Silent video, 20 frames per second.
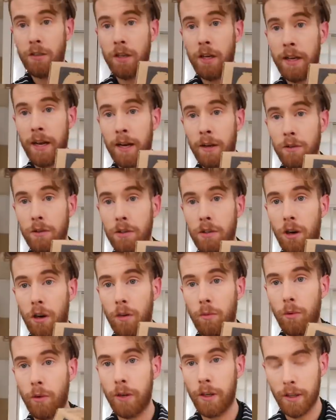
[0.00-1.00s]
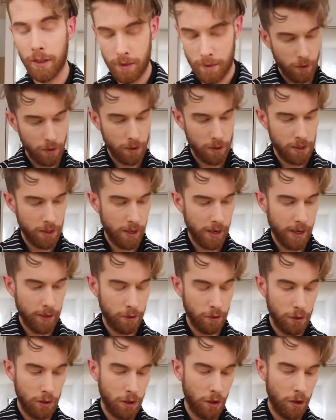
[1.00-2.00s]
10-ounce tall boy. What's a
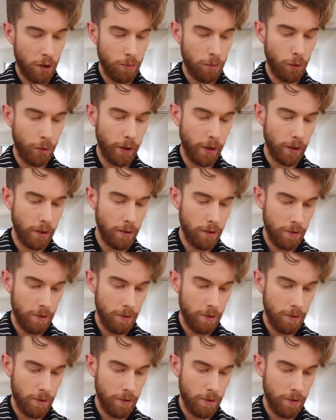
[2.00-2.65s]
10-ounce tall boy?